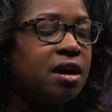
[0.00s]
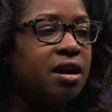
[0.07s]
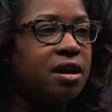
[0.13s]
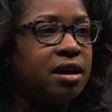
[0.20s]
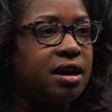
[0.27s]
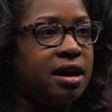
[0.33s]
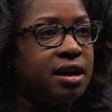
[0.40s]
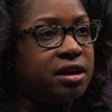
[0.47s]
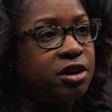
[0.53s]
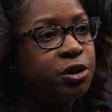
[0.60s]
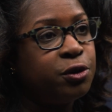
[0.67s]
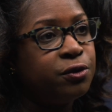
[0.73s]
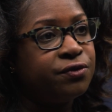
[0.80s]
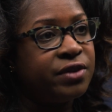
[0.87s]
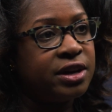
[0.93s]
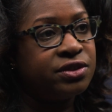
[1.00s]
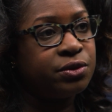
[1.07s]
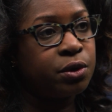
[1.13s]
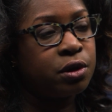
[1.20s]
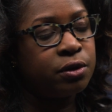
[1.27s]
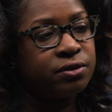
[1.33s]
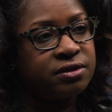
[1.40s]
acute
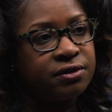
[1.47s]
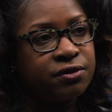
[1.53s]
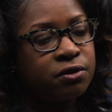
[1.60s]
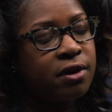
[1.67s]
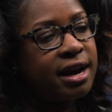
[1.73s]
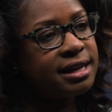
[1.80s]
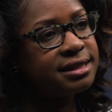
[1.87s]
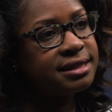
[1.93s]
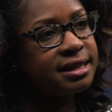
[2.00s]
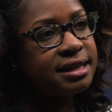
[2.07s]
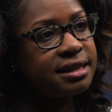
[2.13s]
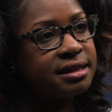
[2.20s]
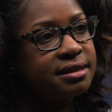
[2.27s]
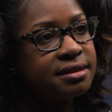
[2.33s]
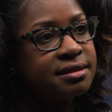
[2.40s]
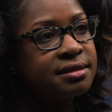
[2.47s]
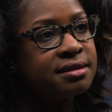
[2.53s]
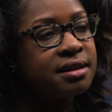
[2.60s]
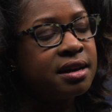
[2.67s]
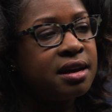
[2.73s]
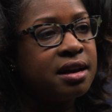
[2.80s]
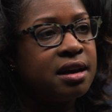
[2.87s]
vaso-occlusive
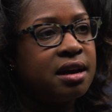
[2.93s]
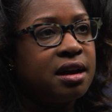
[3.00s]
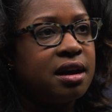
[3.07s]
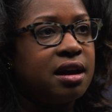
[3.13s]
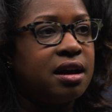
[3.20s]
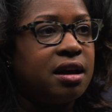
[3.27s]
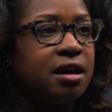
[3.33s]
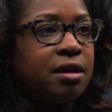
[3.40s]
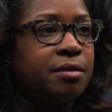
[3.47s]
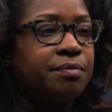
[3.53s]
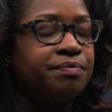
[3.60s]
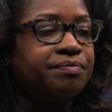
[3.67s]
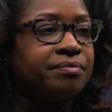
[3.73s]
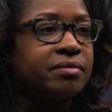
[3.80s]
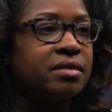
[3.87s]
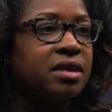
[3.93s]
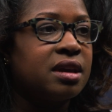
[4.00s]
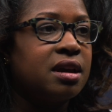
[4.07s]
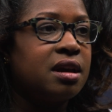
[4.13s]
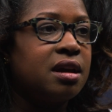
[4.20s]
crises, um,